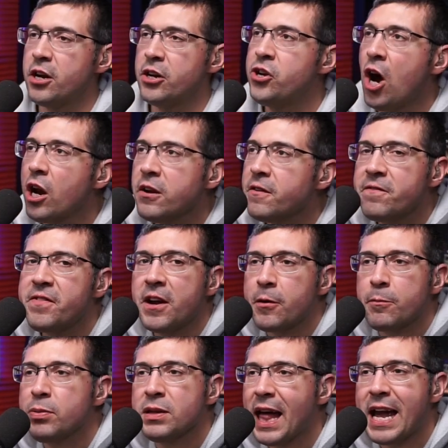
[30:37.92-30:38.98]
None of
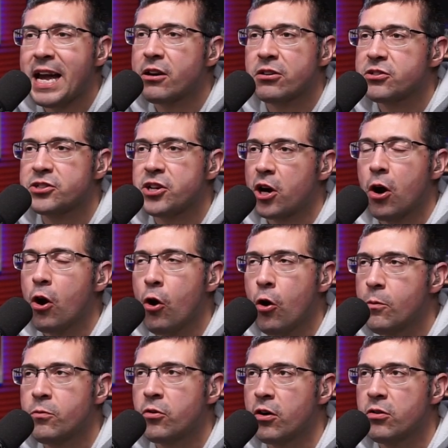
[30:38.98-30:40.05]
their players are
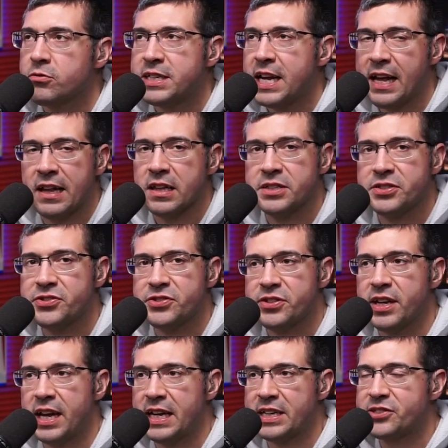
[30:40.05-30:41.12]
homegrown talents.
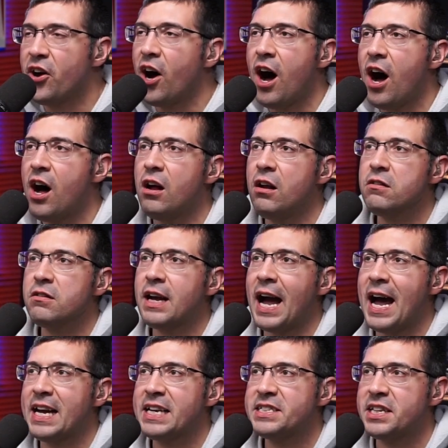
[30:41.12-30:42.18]
It's all
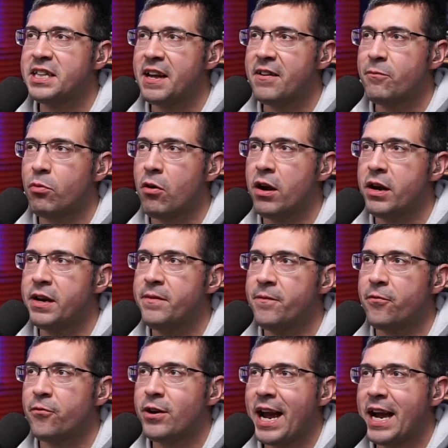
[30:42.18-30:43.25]
guys that they've brought in
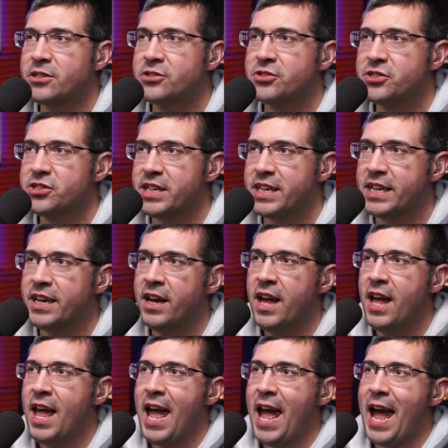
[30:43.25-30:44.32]
free agency,
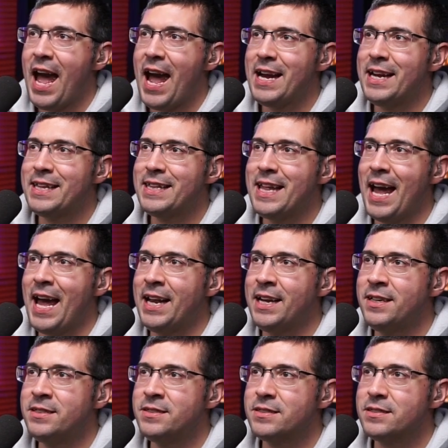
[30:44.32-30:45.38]
and
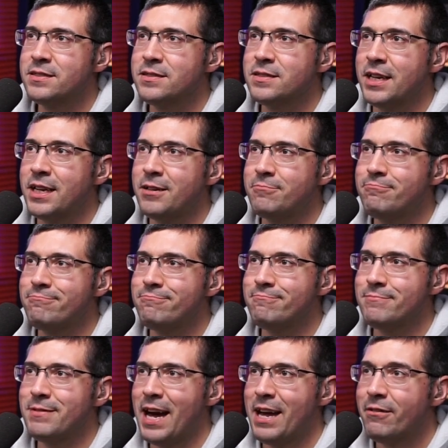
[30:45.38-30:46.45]
then, like,
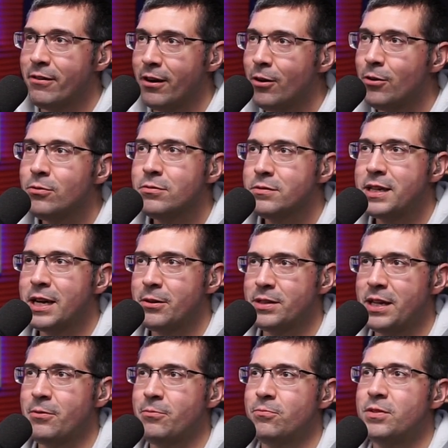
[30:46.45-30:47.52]
I don't know,
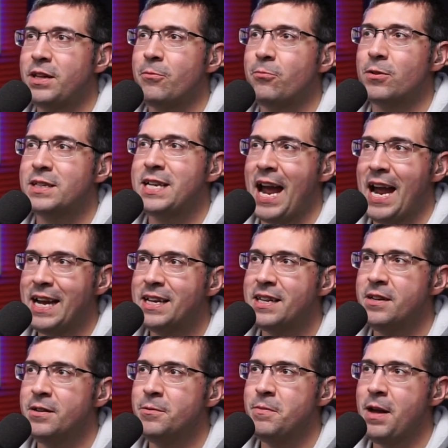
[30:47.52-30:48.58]
they retained
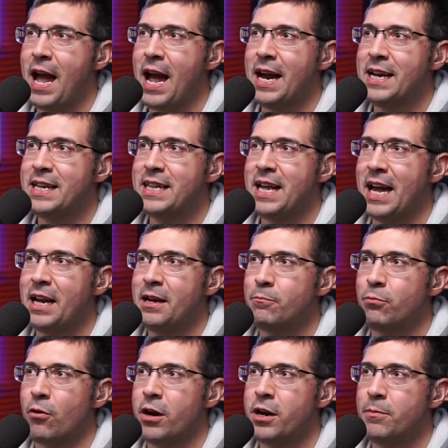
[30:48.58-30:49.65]
them and then
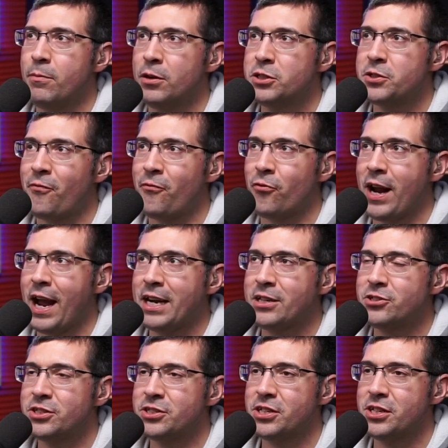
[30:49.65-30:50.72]
brought in a bunch of free
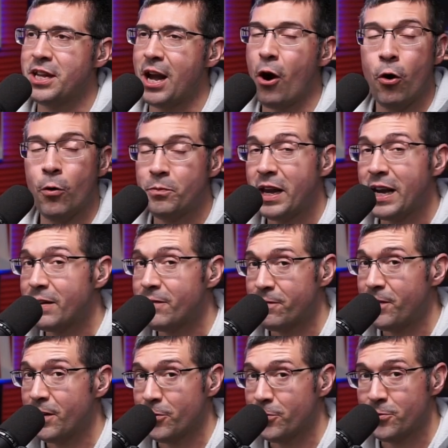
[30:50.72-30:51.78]
agents, and they hope they can
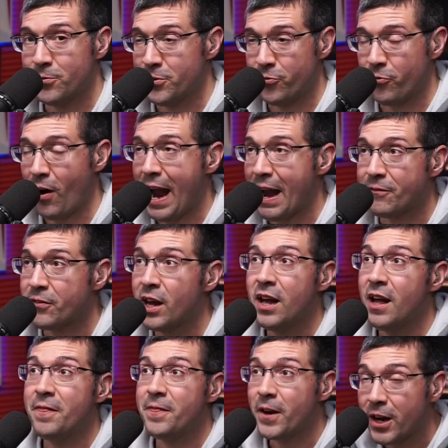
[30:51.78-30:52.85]
fill through the draft.
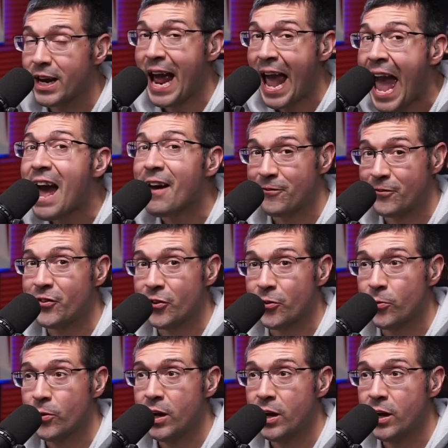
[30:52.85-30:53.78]
They're going to have to.